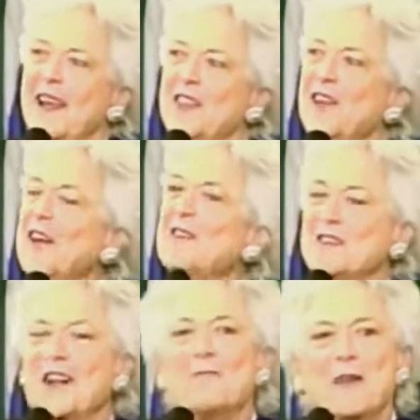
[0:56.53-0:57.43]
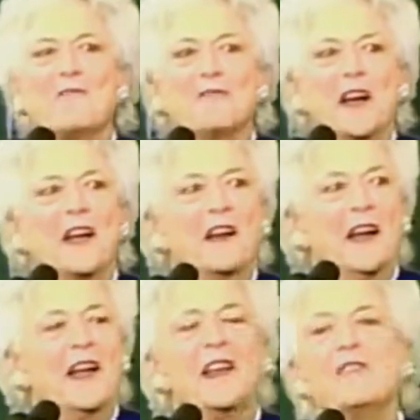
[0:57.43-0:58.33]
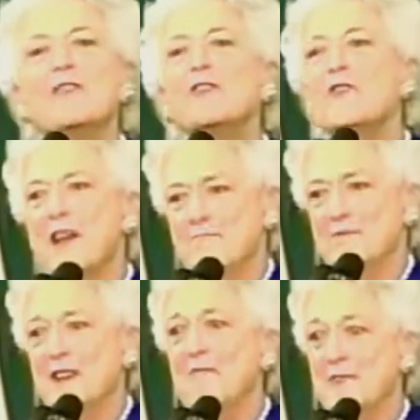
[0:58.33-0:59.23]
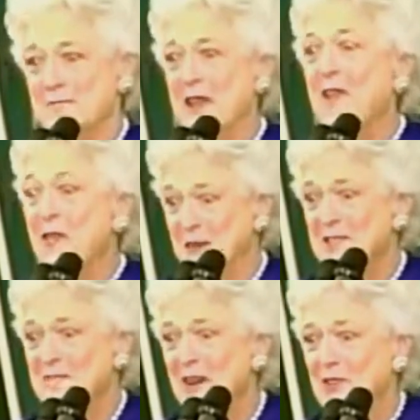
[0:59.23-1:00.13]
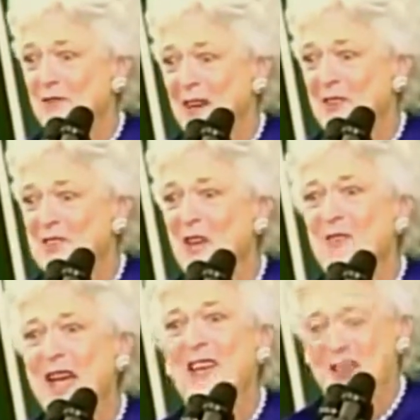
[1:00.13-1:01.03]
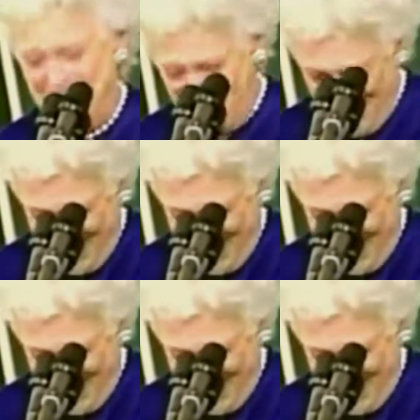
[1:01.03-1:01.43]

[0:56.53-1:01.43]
I thought it was going to be fun. I never dreamt it would be this much fun, so thank you for